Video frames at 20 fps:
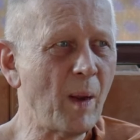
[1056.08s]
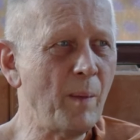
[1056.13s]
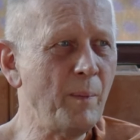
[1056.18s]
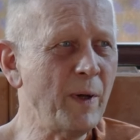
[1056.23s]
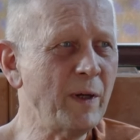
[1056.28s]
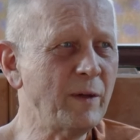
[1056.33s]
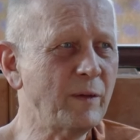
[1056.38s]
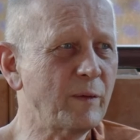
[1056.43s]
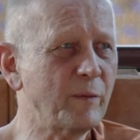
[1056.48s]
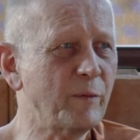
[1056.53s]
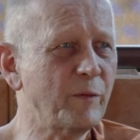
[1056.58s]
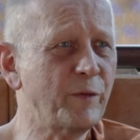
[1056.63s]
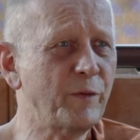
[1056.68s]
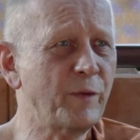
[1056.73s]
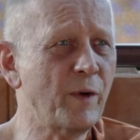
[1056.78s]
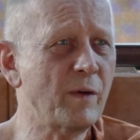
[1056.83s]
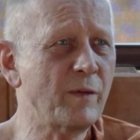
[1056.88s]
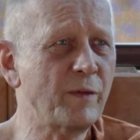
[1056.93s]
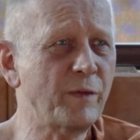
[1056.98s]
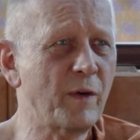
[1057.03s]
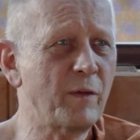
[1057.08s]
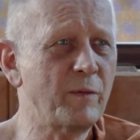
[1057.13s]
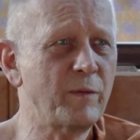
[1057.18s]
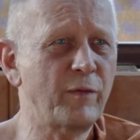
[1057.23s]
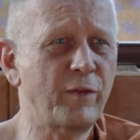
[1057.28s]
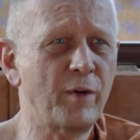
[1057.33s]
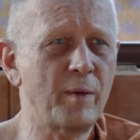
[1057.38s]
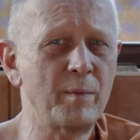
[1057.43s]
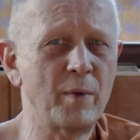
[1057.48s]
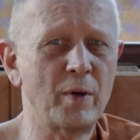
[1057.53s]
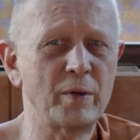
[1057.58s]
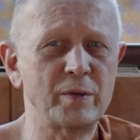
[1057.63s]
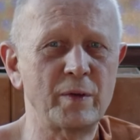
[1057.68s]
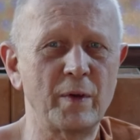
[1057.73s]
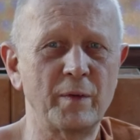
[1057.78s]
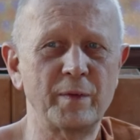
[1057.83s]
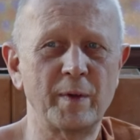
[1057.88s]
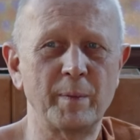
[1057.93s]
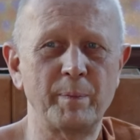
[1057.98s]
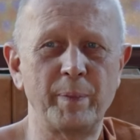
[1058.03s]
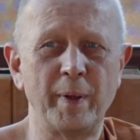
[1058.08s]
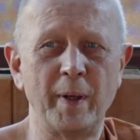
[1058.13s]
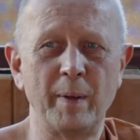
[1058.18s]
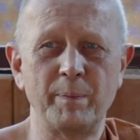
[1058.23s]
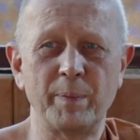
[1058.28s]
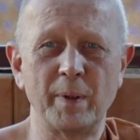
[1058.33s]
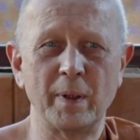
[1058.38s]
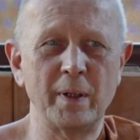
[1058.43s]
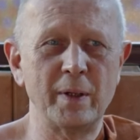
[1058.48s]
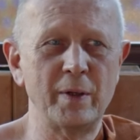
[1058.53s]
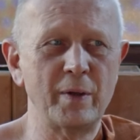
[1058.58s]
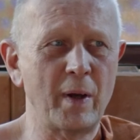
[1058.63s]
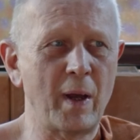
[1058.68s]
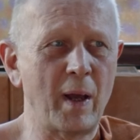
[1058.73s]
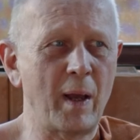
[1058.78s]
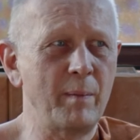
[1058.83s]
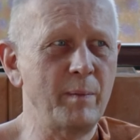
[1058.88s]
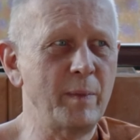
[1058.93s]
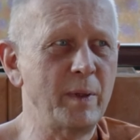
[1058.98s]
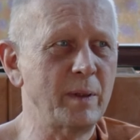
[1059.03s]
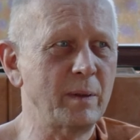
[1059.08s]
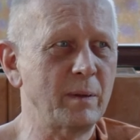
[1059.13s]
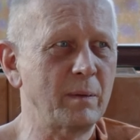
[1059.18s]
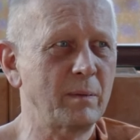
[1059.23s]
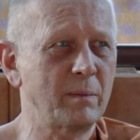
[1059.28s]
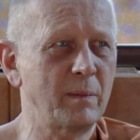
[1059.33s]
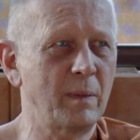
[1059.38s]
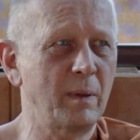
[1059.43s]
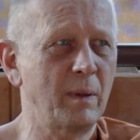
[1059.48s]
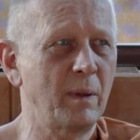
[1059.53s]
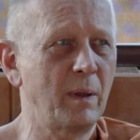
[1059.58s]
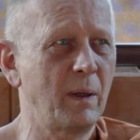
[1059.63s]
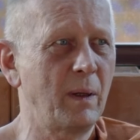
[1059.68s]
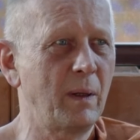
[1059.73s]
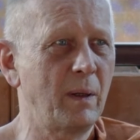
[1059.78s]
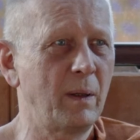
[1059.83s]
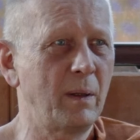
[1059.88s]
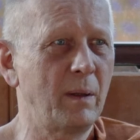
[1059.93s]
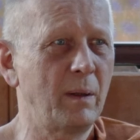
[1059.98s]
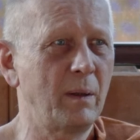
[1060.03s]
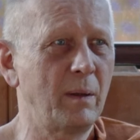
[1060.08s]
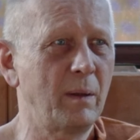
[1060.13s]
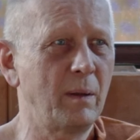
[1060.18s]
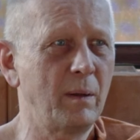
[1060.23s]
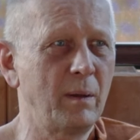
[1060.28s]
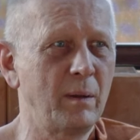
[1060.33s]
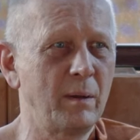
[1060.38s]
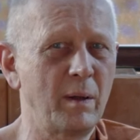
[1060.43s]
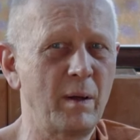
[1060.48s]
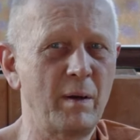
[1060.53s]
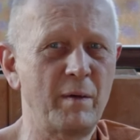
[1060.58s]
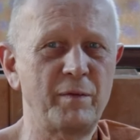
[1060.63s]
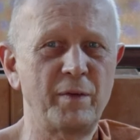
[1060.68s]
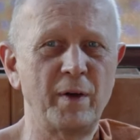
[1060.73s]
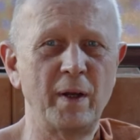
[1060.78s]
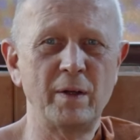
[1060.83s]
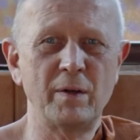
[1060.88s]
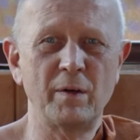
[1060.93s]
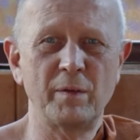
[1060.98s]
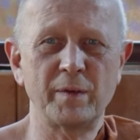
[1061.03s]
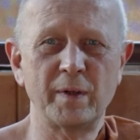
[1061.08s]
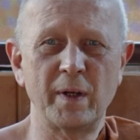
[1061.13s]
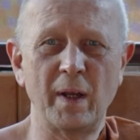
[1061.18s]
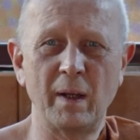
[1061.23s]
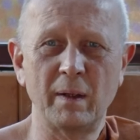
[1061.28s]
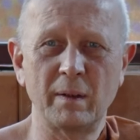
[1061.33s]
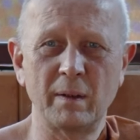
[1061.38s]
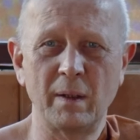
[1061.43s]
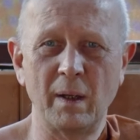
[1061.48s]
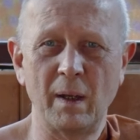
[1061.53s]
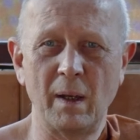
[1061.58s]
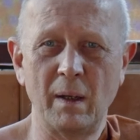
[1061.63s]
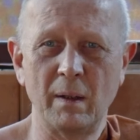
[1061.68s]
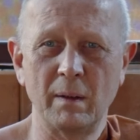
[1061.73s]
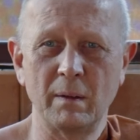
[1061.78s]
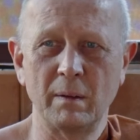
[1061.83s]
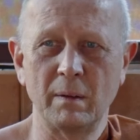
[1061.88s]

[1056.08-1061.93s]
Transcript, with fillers: But for, for, for most of the people, you know, I mean, hmm? they're afraid of death, yeah?